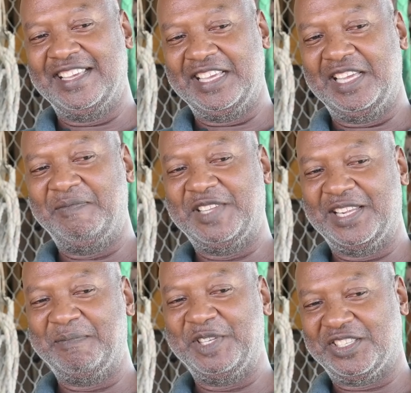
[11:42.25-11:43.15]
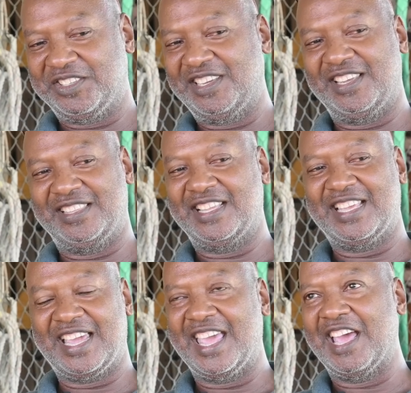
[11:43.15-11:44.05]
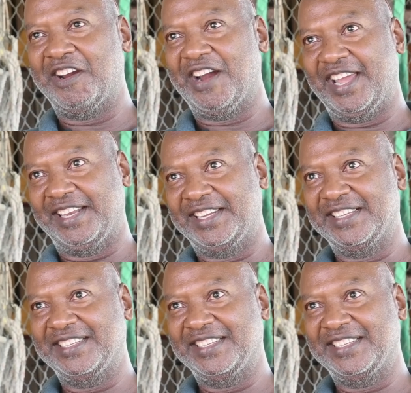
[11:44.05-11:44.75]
him tell me straight that I can't ride.